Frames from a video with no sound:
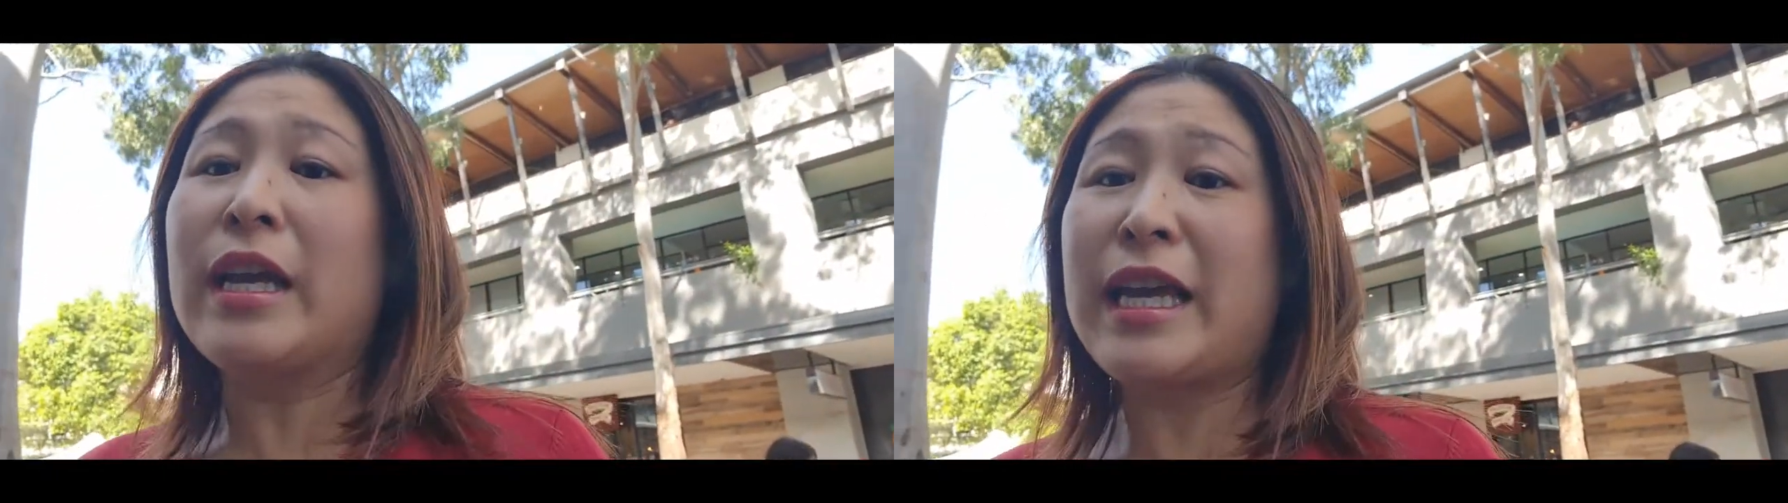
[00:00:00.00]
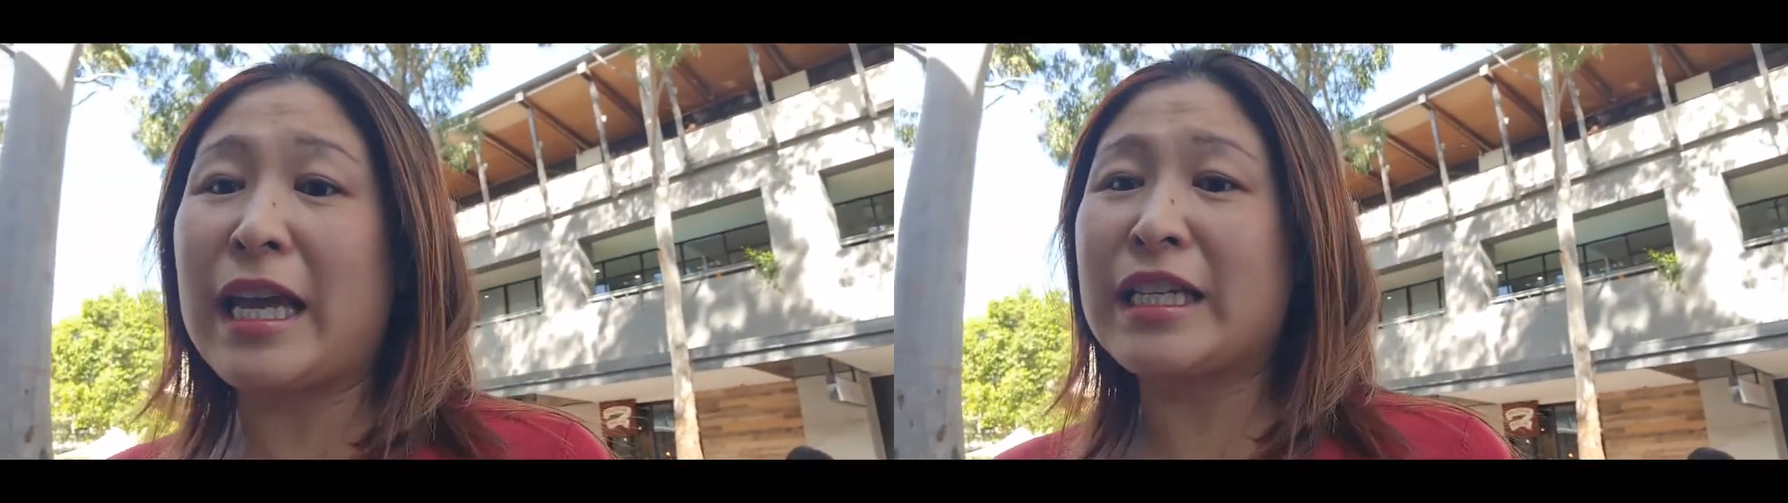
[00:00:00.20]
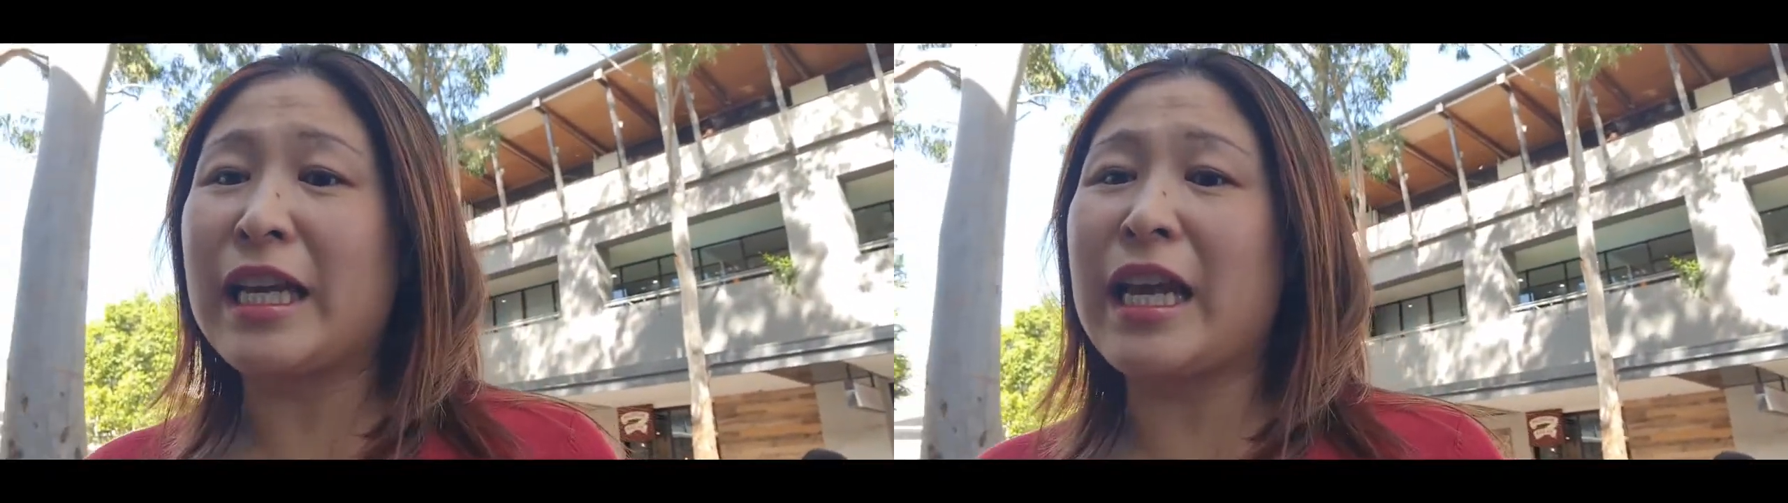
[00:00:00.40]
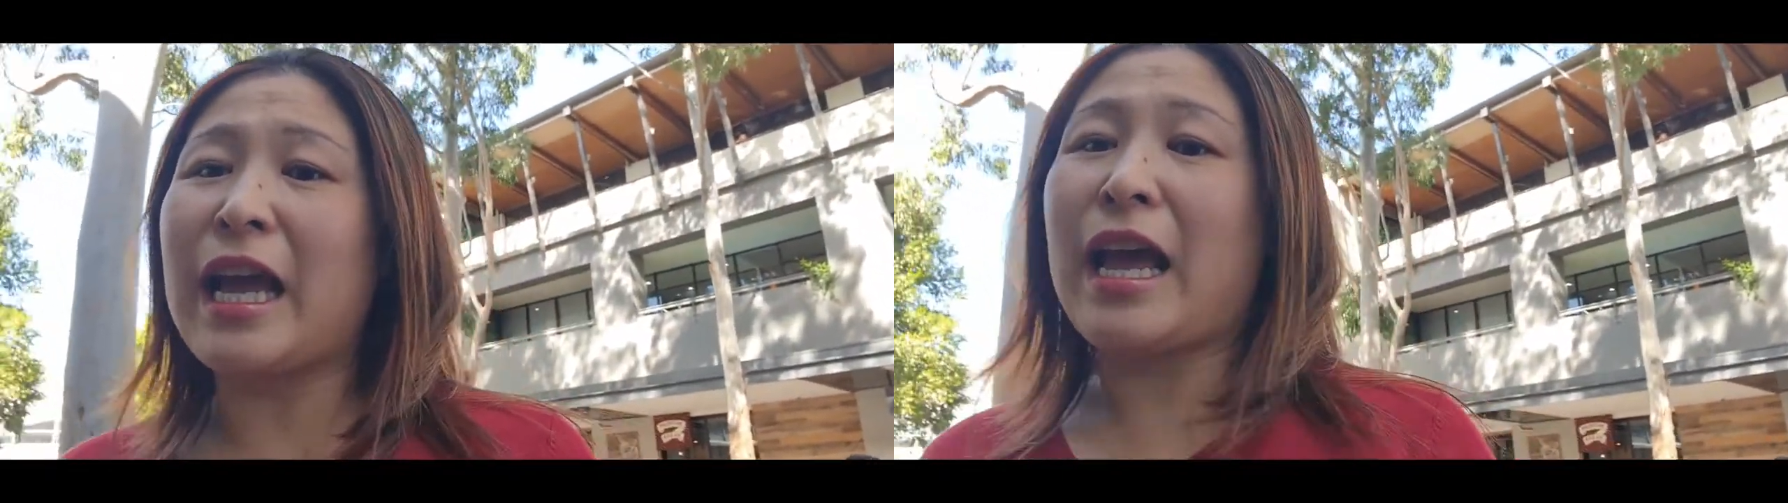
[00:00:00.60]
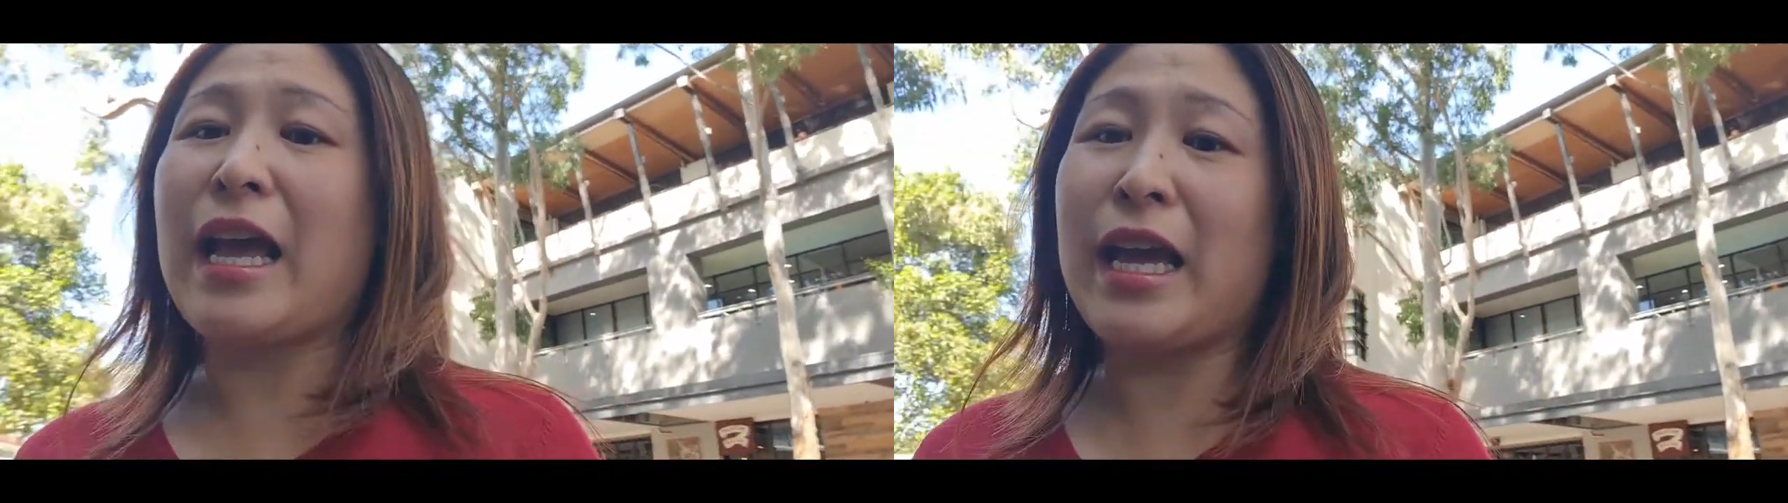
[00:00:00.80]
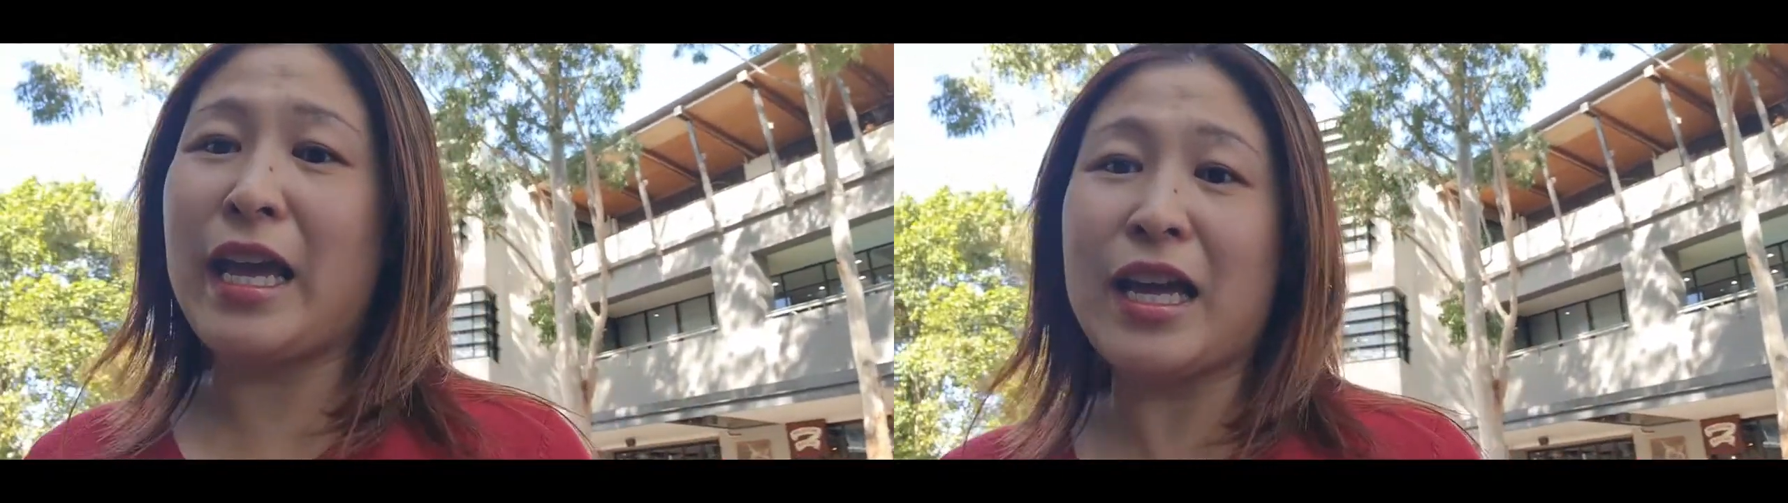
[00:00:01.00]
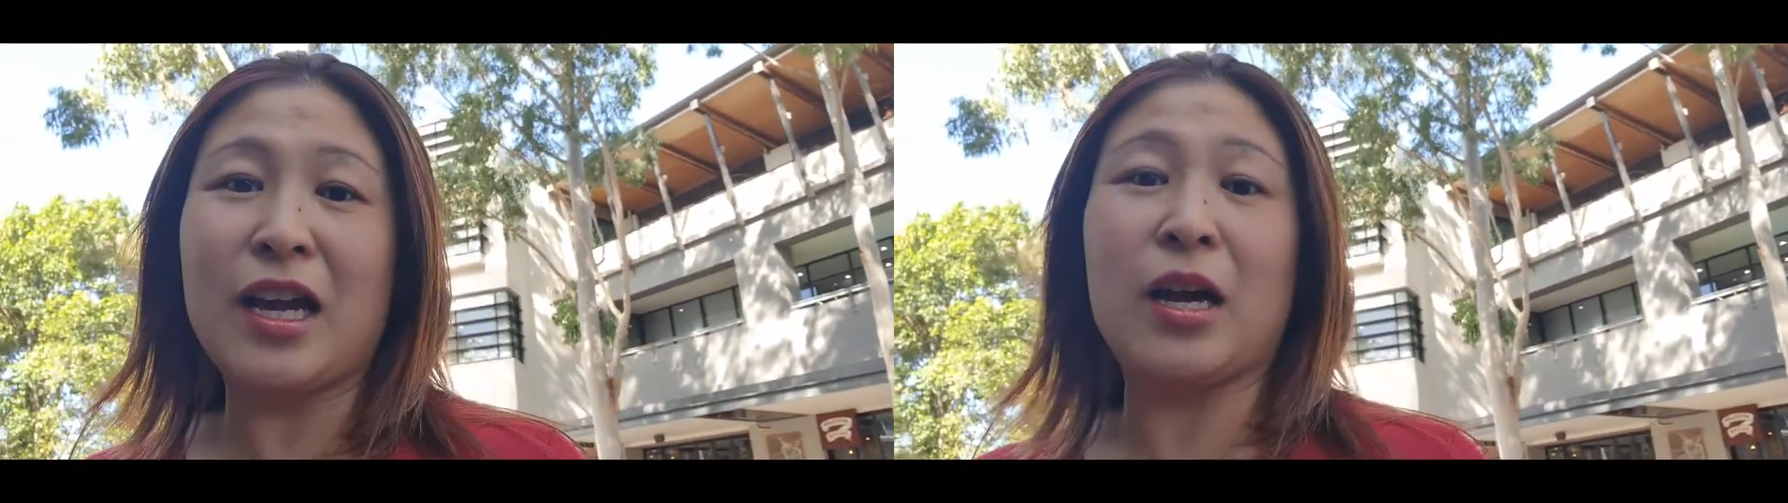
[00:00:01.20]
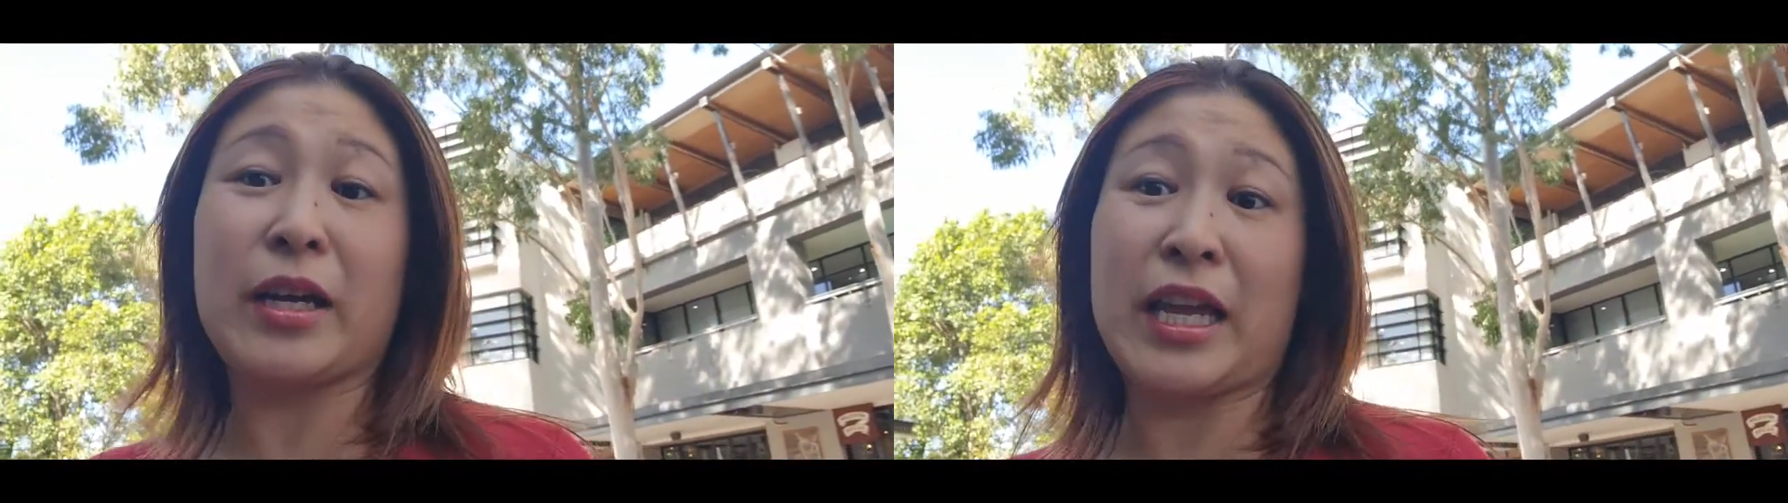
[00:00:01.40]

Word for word: getting a uh,